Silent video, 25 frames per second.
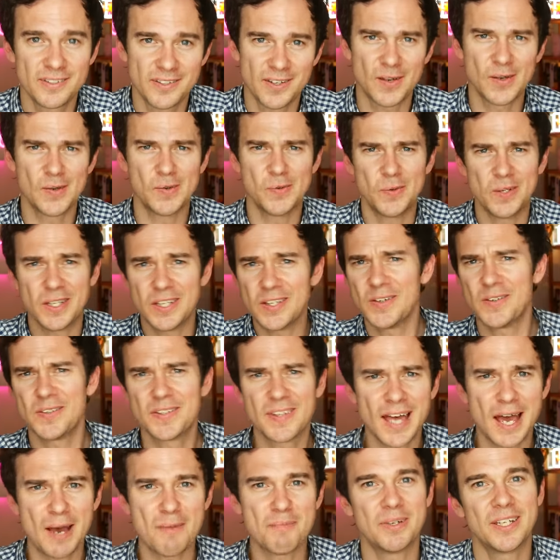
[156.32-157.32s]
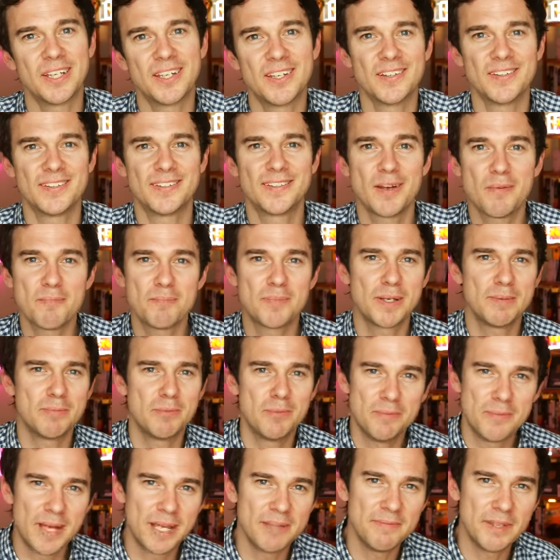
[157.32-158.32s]
So we use that because some
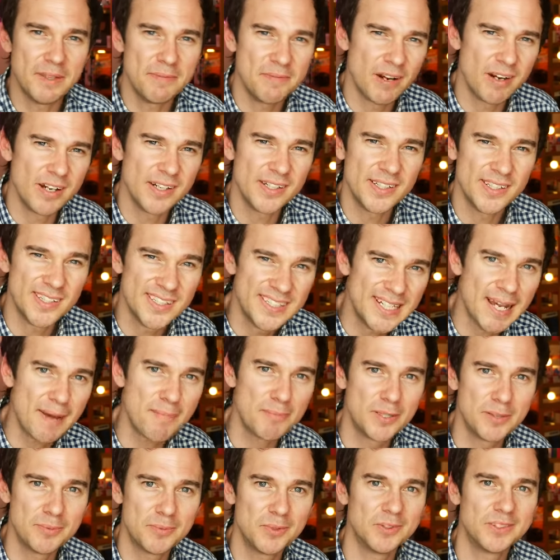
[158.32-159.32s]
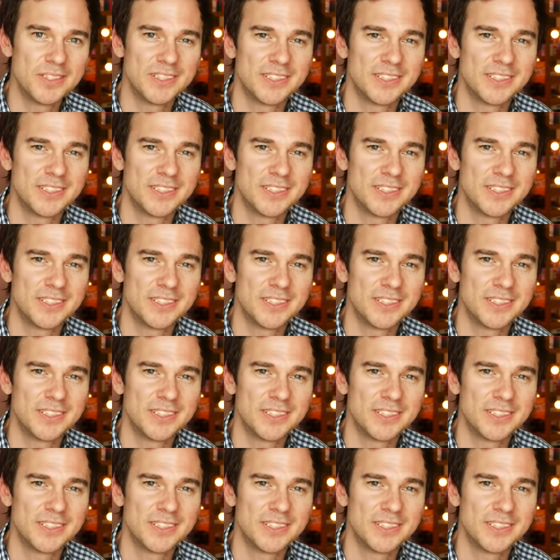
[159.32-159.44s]
people may be very susceptible